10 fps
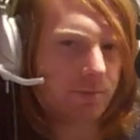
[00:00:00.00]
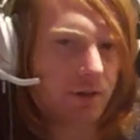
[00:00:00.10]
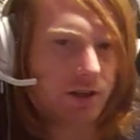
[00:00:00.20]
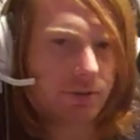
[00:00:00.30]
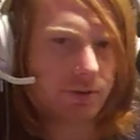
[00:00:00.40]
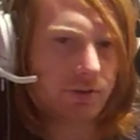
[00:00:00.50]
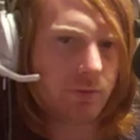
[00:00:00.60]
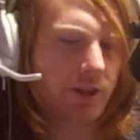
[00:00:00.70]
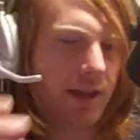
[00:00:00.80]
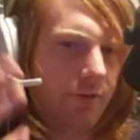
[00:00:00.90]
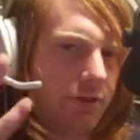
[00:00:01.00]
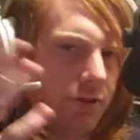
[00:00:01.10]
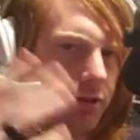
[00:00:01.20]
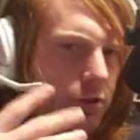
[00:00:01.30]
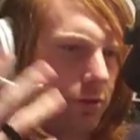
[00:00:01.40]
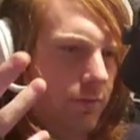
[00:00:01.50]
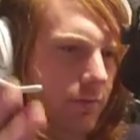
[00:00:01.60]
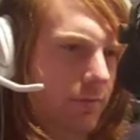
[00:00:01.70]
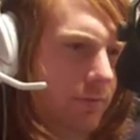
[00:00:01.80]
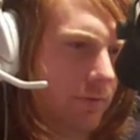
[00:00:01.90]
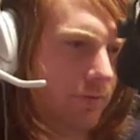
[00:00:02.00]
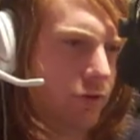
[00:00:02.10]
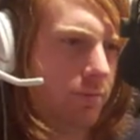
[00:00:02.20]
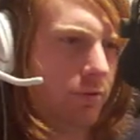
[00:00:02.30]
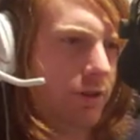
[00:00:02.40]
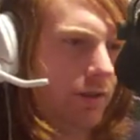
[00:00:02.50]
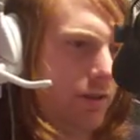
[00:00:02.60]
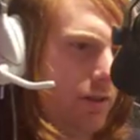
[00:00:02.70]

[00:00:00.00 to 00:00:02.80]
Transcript: it's possible that we have a skewed viewpoint.